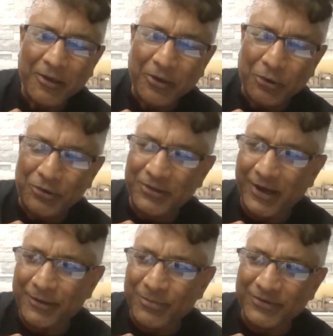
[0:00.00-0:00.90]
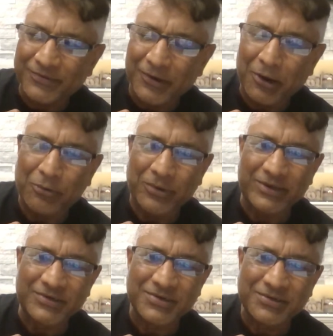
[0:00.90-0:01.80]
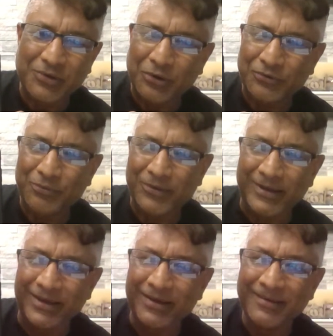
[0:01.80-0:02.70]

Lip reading: Good night, Mr. Harish. Talk to me.